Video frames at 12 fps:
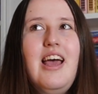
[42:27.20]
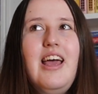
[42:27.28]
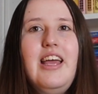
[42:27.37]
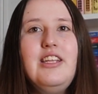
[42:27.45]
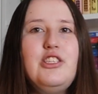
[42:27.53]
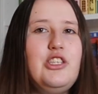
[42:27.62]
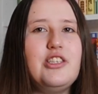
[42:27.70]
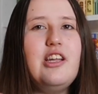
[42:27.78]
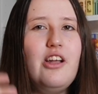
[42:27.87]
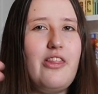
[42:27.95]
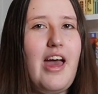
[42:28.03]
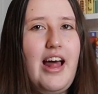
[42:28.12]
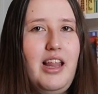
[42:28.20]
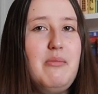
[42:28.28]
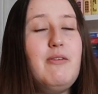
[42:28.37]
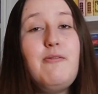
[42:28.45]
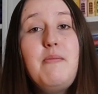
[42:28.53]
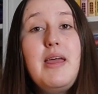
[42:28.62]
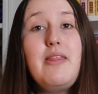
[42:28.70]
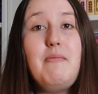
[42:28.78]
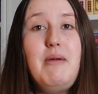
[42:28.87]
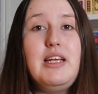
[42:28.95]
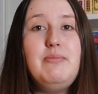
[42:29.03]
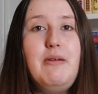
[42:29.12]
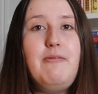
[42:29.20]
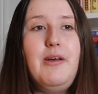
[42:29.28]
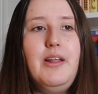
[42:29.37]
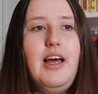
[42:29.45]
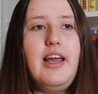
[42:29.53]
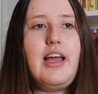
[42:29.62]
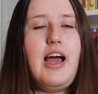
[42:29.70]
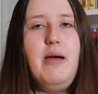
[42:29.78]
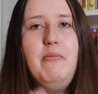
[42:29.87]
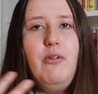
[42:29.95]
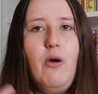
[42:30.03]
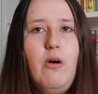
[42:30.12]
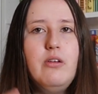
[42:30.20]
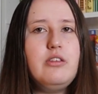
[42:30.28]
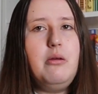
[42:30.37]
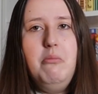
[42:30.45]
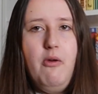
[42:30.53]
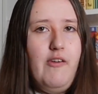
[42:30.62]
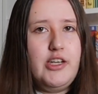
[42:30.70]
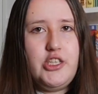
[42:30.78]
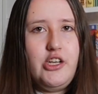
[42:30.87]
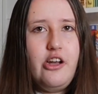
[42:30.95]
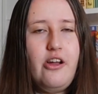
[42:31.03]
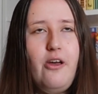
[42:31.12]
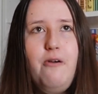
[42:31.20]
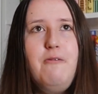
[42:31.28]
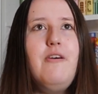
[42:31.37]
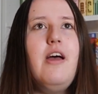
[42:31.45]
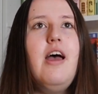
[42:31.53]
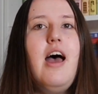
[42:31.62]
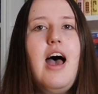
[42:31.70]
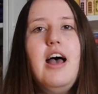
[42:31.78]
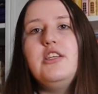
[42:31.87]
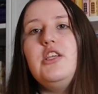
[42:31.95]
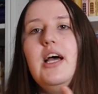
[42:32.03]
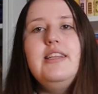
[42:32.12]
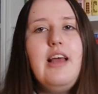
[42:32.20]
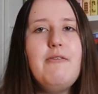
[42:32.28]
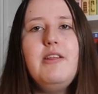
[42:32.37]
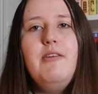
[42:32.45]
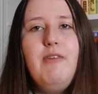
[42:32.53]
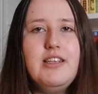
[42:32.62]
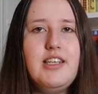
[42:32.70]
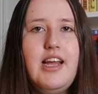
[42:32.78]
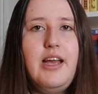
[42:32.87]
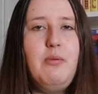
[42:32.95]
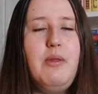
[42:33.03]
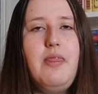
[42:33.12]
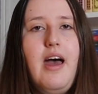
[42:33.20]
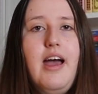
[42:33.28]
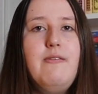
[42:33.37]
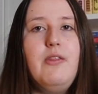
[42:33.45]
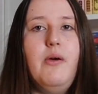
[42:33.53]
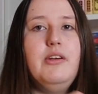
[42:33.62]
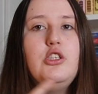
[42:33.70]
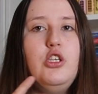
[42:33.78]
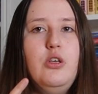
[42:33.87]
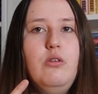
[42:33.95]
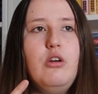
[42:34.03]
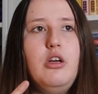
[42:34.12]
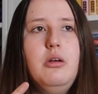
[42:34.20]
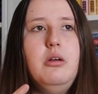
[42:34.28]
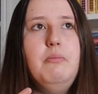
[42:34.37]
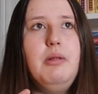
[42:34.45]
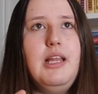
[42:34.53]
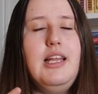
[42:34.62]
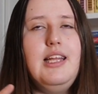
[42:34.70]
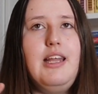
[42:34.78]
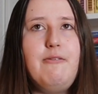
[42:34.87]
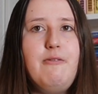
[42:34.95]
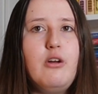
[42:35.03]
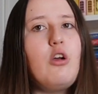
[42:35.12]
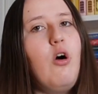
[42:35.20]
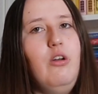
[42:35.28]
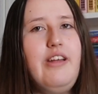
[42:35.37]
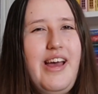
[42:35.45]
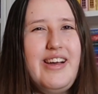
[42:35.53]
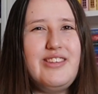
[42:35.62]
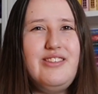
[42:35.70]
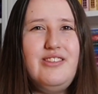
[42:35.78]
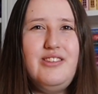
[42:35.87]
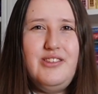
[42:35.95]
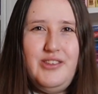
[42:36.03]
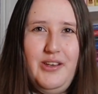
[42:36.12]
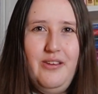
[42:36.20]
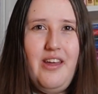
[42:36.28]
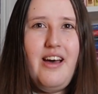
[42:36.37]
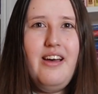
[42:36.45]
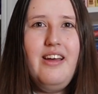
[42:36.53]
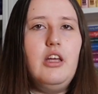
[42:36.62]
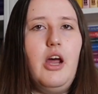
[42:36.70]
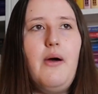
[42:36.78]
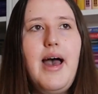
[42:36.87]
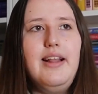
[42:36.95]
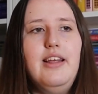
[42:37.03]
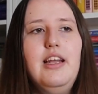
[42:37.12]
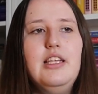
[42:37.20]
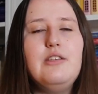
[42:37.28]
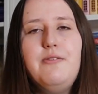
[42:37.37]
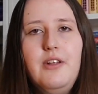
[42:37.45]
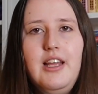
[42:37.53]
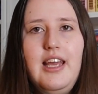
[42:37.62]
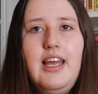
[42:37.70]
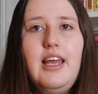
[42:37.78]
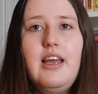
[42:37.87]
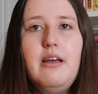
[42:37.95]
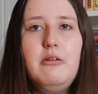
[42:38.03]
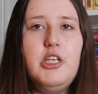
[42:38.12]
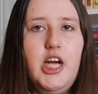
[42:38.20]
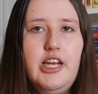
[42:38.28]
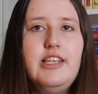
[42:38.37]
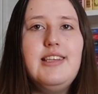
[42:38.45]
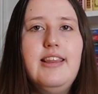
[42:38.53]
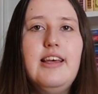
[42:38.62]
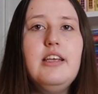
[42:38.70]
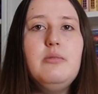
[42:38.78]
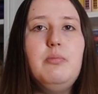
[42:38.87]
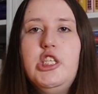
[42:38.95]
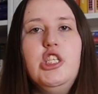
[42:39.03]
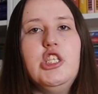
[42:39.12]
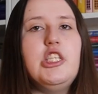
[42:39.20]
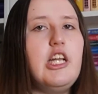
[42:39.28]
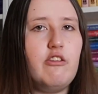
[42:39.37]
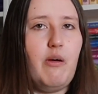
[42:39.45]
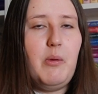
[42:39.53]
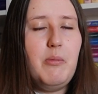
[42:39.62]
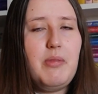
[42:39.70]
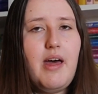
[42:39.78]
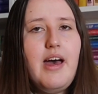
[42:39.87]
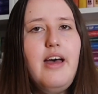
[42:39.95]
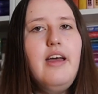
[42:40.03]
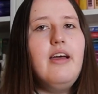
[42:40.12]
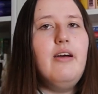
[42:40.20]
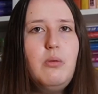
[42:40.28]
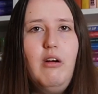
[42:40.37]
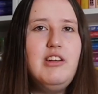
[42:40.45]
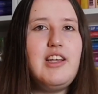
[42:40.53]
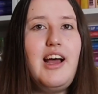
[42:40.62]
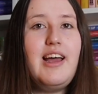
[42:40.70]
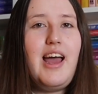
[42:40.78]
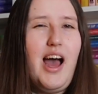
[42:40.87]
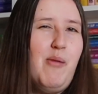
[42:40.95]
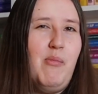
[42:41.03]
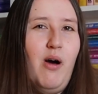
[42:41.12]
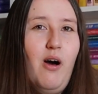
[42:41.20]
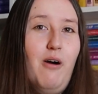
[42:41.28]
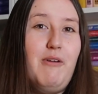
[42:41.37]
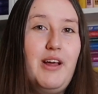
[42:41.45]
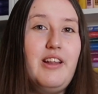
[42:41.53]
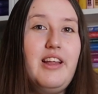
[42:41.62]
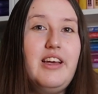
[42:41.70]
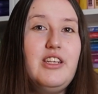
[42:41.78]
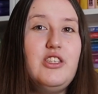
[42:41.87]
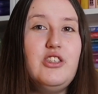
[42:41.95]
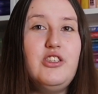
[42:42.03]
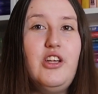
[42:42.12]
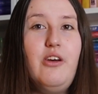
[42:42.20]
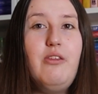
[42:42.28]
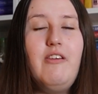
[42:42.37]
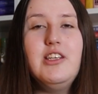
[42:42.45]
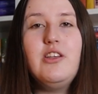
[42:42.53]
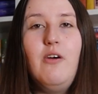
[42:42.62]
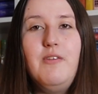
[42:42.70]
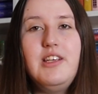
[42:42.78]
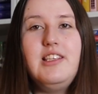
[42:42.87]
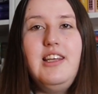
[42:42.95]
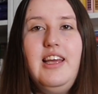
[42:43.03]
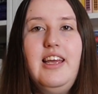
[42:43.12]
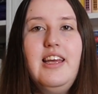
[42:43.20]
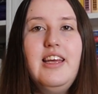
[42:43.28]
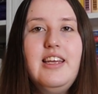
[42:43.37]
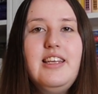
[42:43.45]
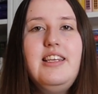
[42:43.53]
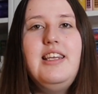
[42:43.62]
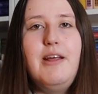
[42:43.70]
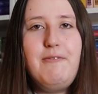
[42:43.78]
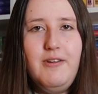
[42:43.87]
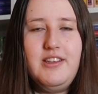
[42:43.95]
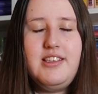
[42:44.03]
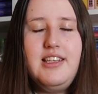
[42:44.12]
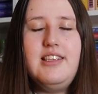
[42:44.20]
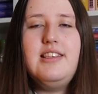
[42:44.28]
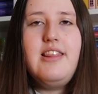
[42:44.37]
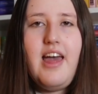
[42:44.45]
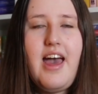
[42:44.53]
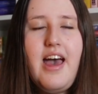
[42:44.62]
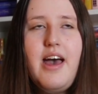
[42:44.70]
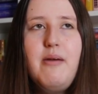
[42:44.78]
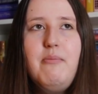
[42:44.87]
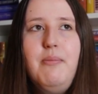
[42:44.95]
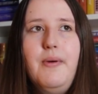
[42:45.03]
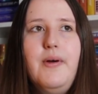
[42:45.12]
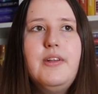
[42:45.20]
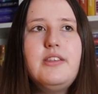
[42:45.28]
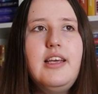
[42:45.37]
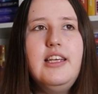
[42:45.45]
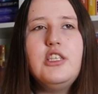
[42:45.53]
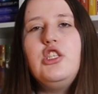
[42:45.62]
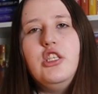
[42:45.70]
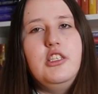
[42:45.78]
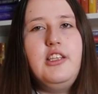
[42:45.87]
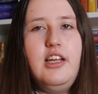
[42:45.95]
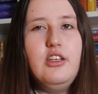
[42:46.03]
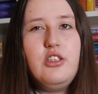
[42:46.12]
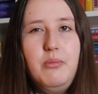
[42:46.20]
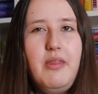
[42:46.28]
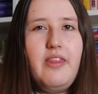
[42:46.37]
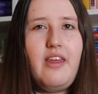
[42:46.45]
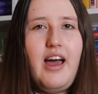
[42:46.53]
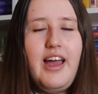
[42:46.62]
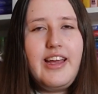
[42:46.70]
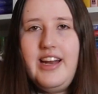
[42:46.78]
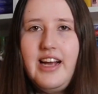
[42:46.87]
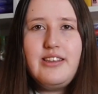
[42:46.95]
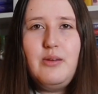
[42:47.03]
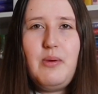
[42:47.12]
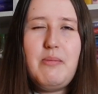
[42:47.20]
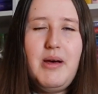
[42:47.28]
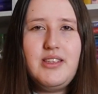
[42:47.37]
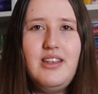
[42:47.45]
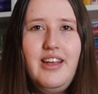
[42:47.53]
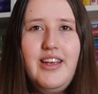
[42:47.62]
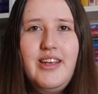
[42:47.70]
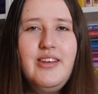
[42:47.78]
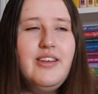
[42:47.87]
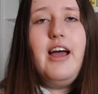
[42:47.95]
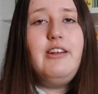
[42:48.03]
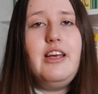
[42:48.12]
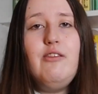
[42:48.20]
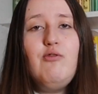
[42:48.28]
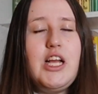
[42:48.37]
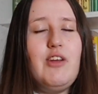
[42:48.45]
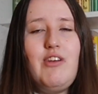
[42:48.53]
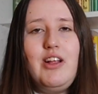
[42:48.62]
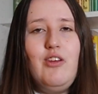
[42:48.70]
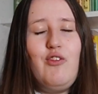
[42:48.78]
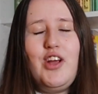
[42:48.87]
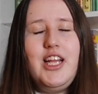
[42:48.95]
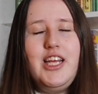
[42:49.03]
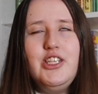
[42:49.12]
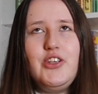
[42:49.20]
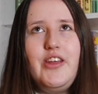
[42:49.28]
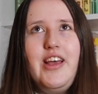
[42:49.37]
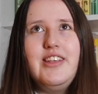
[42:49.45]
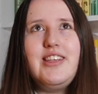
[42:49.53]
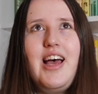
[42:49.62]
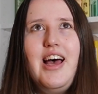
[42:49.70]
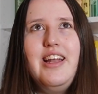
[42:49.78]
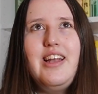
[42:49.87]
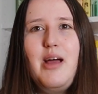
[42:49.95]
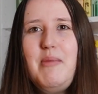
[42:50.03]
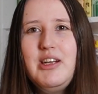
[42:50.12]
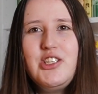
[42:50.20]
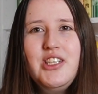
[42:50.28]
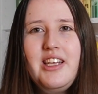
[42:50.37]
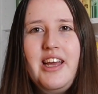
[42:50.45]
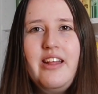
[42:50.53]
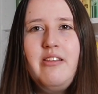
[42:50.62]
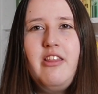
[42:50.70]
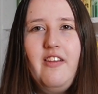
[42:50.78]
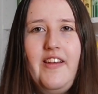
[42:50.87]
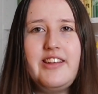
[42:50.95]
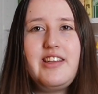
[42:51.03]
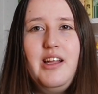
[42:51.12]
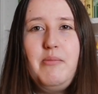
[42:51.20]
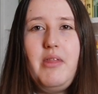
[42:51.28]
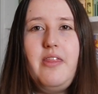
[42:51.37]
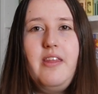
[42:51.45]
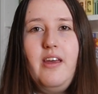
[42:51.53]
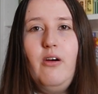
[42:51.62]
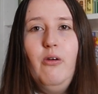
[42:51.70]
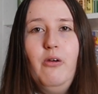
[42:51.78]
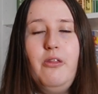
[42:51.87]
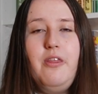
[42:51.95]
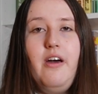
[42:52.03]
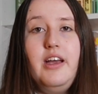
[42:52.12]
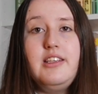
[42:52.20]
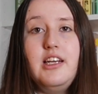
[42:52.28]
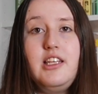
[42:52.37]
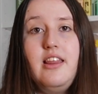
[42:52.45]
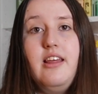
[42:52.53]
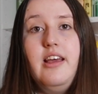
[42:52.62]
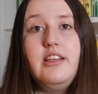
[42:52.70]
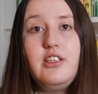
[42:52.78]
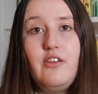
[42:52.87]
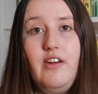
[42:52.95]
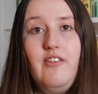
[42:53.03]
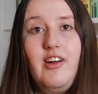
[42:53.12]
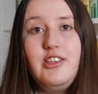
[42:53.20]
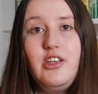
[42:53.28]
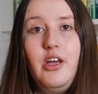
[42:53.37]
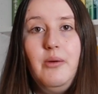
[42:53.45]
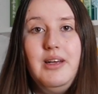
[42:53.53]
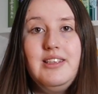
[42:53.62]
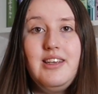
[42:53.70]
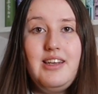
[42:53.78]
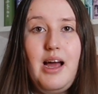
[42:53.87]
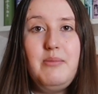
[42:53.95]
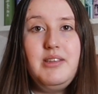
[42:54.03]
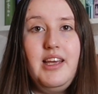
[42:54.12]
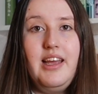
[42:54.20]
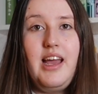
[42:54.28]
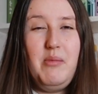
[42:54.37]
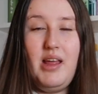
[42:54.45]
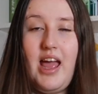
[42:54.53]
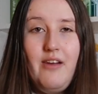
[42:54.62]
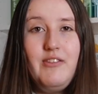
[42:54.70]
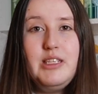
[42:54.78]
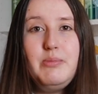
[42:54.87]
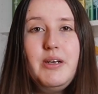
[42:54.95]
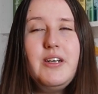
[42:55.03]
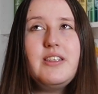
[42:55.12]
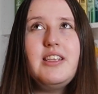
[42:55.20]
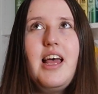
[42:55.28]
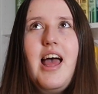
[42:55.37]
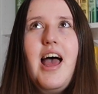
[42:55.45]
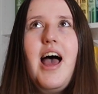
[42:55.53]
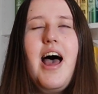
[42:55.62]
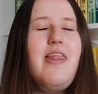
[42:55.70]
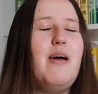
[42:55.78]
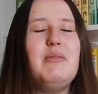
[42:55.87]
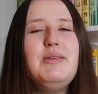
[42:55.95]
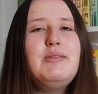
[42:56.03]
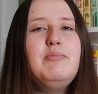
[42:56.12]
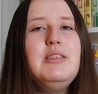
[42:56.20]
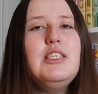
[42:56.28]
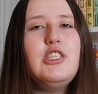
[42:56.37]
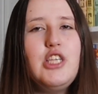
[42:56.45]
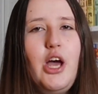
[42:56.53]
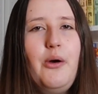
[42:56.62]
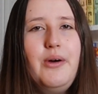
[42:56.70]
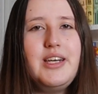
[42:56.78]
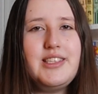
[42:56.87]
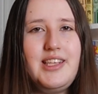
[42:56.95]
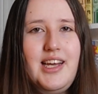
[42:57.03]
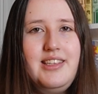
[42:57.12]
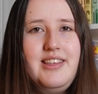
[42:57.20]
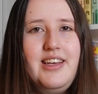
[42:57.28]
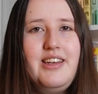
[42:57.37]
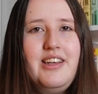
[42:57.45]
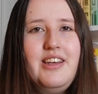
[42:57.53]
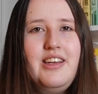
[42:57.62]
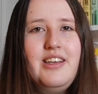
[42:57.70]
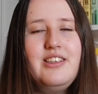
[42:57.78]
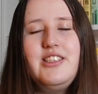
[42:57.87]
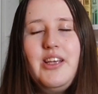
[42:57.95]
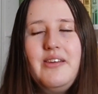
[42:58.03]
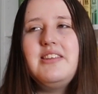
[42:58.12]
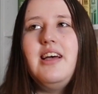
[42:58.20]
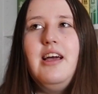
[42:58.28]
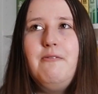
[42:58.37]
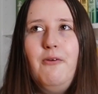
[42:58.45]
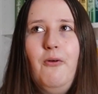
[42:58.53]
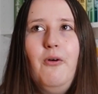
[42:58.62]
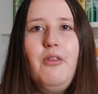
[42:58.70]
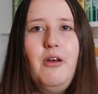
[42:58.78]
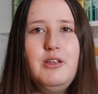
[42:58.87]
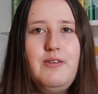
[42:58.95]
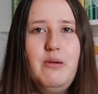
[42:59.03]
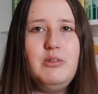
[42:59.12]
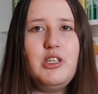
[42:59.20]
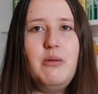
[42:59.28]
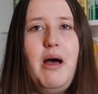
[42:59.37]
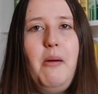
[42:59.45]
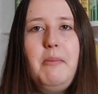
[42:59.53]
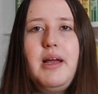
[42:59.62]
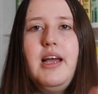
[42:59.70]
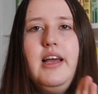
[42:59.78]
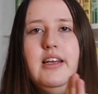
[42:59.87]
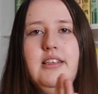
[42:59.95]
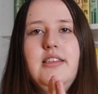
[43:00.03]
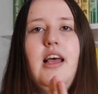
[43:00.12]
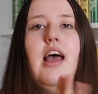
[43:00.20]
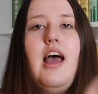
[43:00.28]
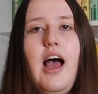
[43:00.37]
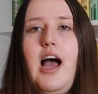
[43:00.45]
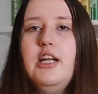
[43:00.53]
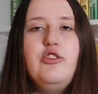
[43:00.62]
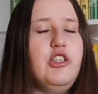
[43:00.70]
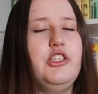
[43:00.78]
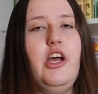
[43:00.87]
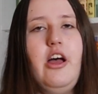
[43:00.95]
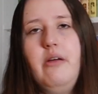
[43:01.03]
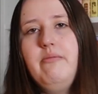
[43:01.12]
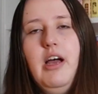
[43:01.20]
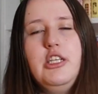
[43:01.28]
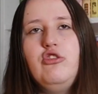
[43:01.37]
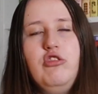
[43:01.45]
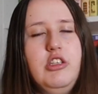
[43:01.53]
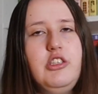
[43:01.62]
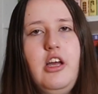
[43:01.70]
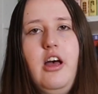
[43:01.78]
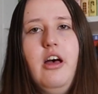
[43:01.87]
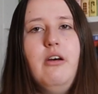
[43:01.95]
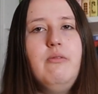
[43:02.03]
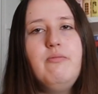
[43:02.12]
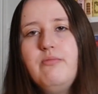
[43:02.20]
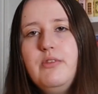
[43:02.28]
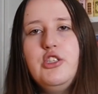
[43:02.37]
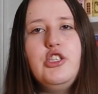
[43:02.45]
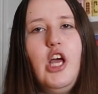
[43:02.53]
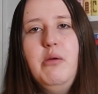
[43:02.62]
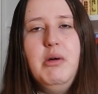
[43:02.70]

It's just another element for me that makes me feel like I'm not Mauritian enough. So I definitely resonated with that, even though it's two completely different contexts to that. You know, Helen is fully Chinese in this, she just didn't grow up there, whereas I am half English, so there is obviously differences there, but it's just still something that I connected with personally. I did really enjoy this, and I mentioned in the last clip that the author is actually the screenwriter who is adapting Emily Henry's books, and that makes me so excited for those films to come out because I trust her so